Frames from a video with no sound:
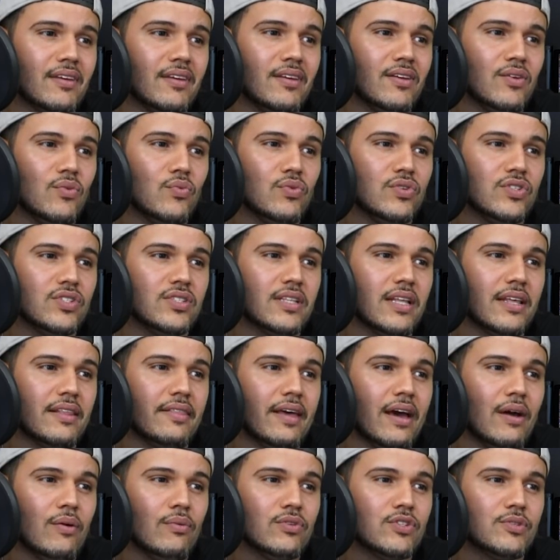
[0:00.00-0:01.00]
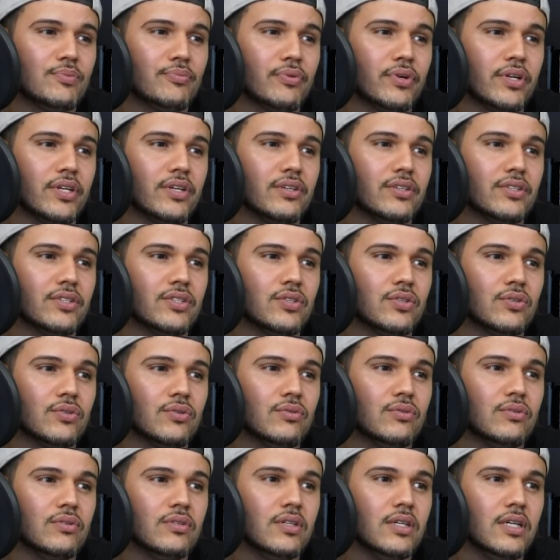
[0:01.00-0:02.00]
It was that was pretty good
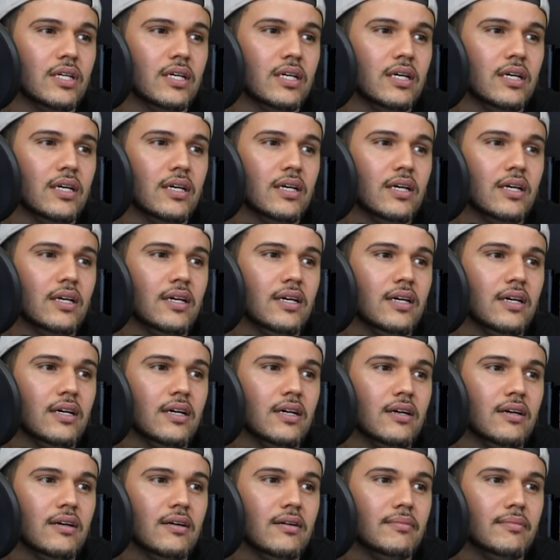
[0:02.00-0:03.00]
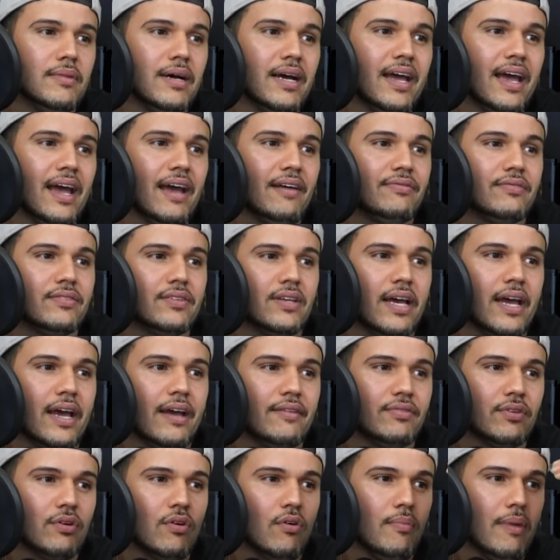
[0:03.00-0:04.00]
too. I
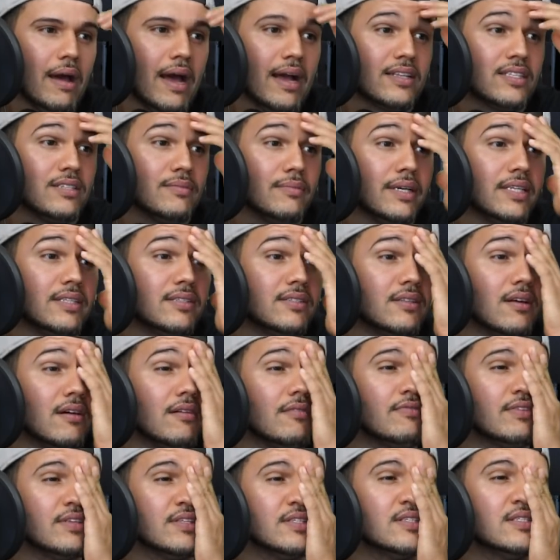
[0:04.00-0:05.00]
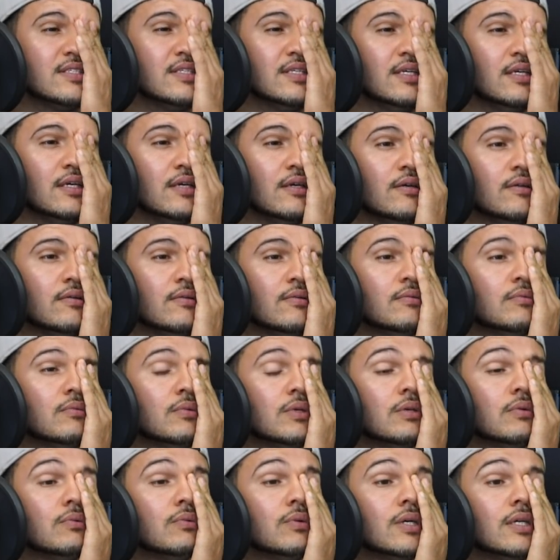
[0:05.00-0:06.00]
have to go back to my stuff and see
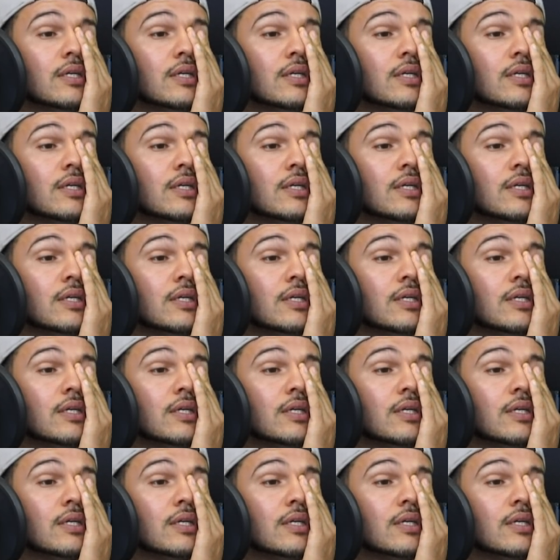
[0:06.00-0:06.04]
what